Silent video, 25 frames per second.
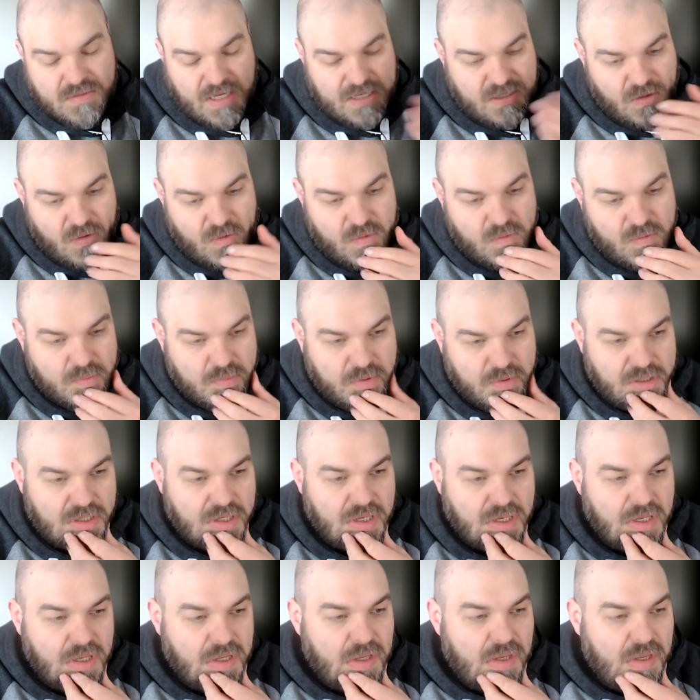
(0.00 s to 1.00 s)
I don't, but
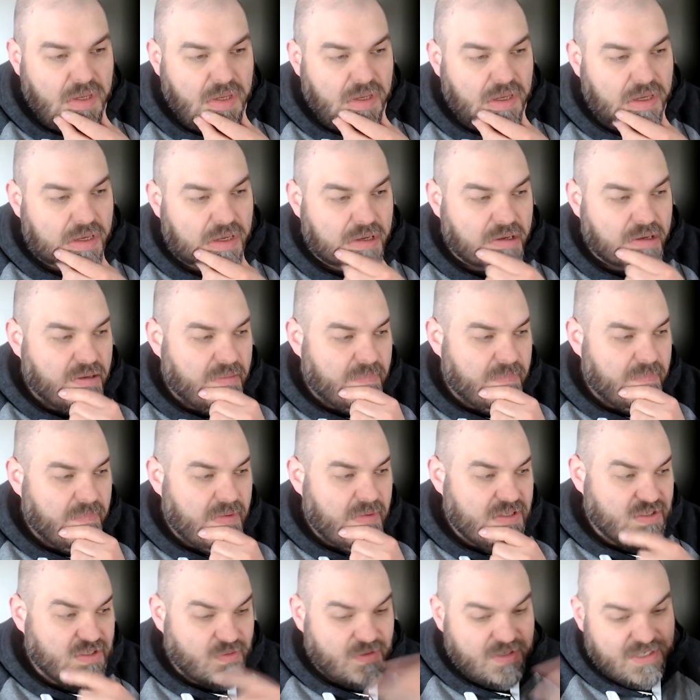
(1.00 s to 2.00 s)

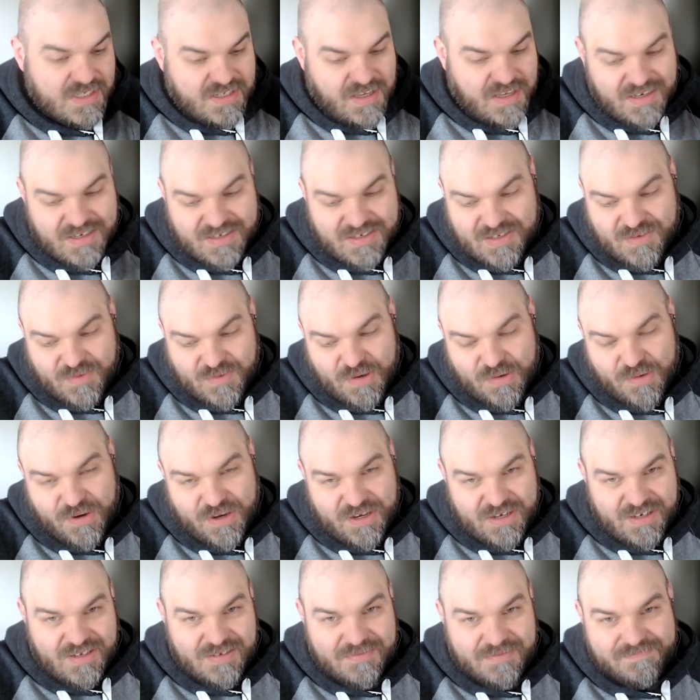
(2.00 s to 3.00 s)
and so we decided that we were
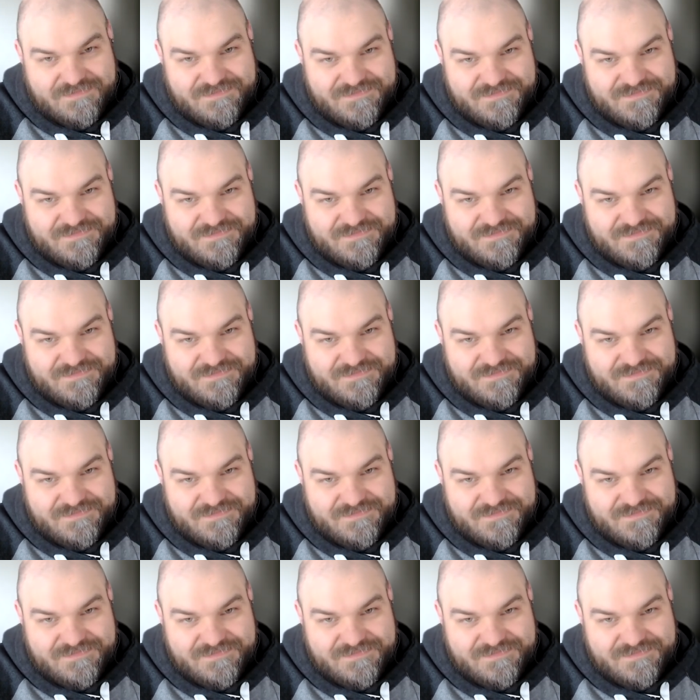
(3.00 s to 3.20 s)
gonna